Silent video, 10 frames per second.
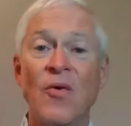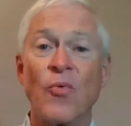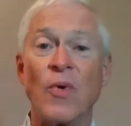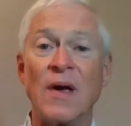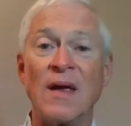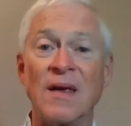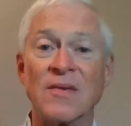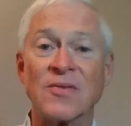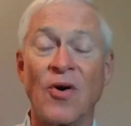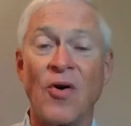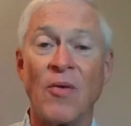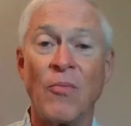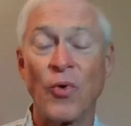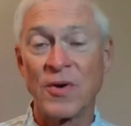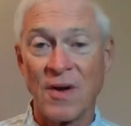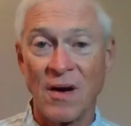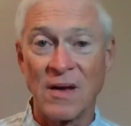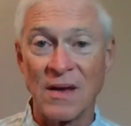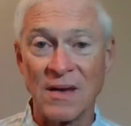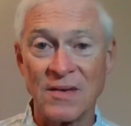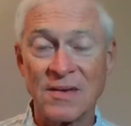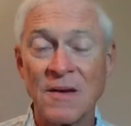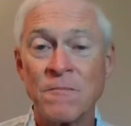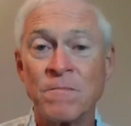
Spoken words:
We saw more donkeys.